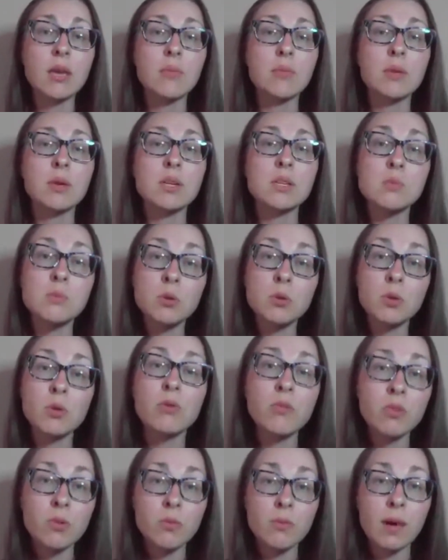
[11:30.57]
Because
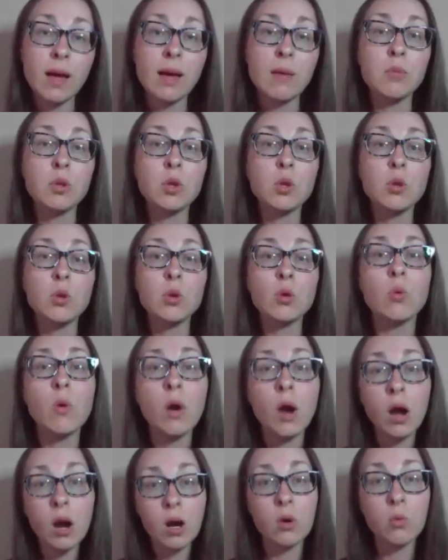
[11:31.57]
beautiful mom, you
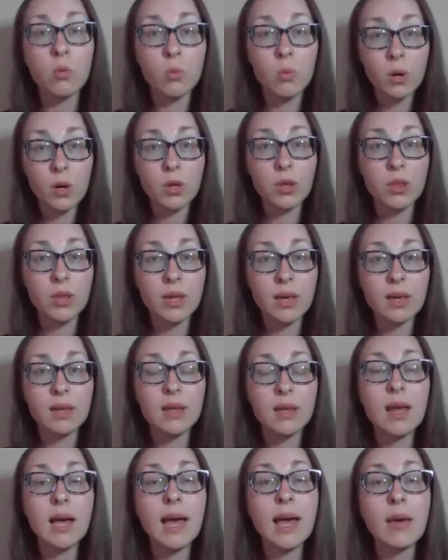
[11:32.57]
are worth it.
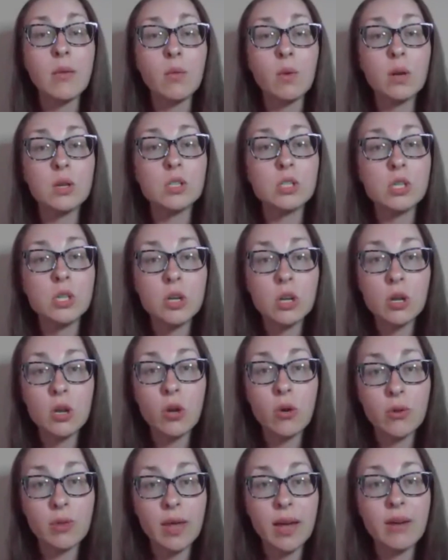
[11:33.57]
I want you to
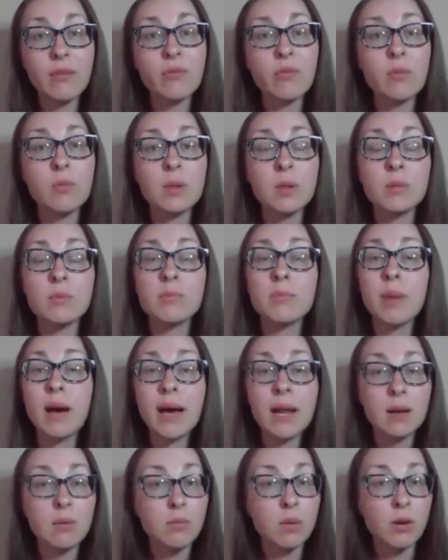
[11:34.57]
know that from the
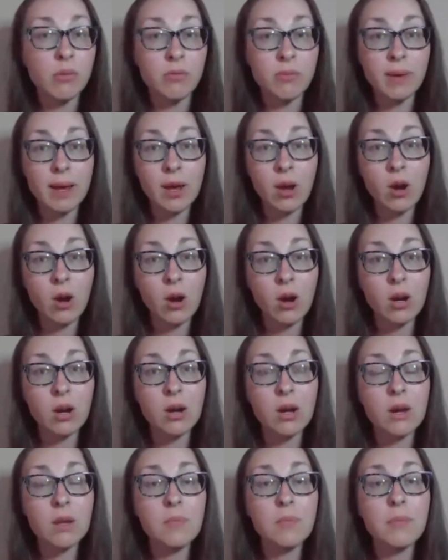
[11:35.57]
bottom of my heart.